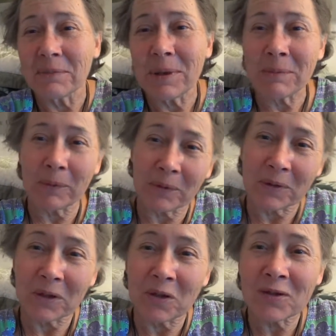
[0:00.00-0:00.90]
people
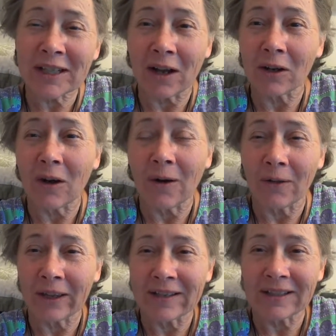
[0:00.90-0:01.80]
use
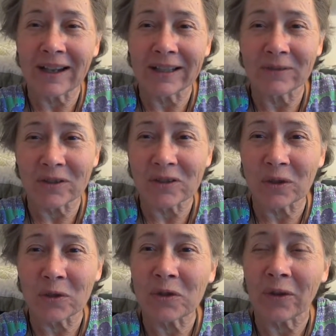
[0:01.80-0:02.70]
alcohol as kind of a
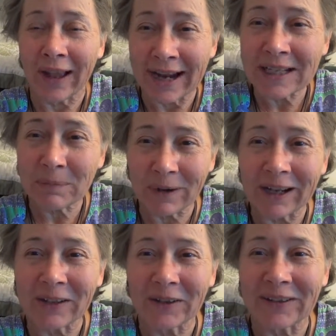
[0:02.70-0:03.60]
social
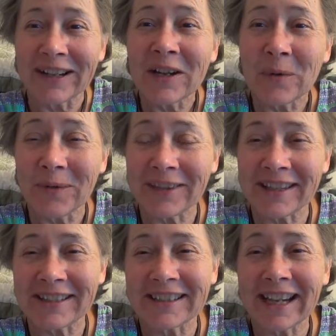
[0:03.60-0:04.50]
icebreaker with
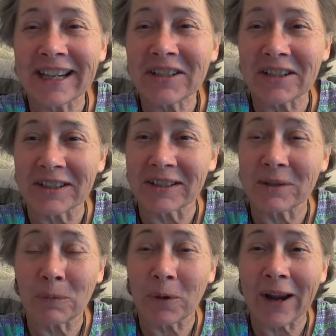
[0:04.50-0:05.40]
the intention
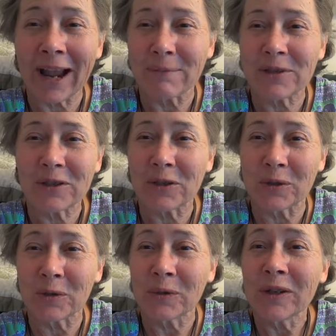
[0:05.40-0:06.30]
perhaps
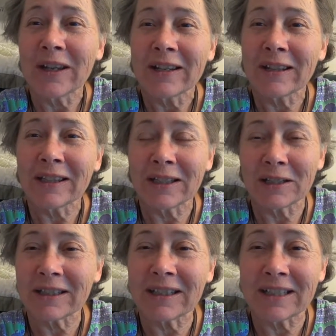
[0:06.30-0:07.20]
to
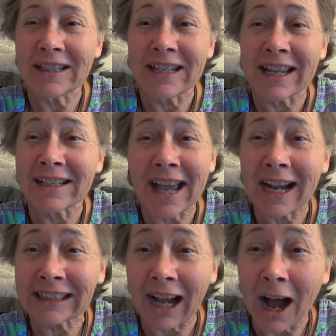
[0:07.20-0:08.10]
the
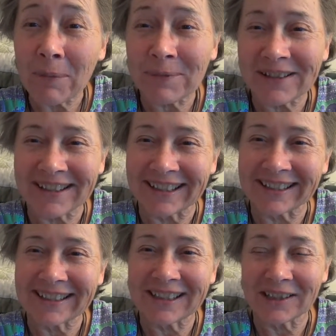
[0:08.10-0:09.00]
exact
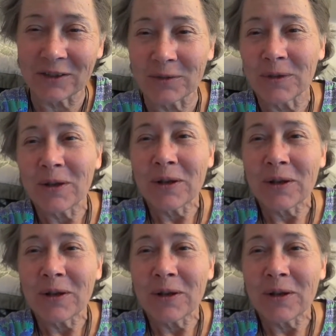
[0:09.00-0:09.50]
opposite to